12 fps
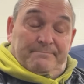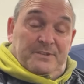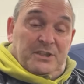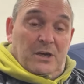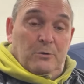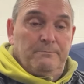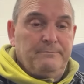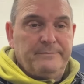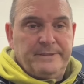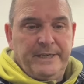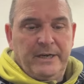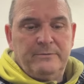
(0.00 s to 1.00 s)
So,
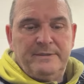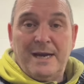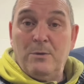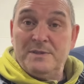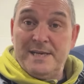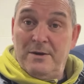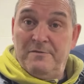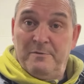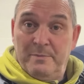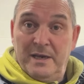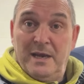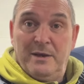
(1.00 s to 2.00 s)
you know, that was out for
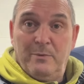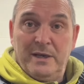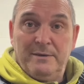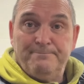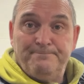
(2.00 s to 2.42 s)
me anyway.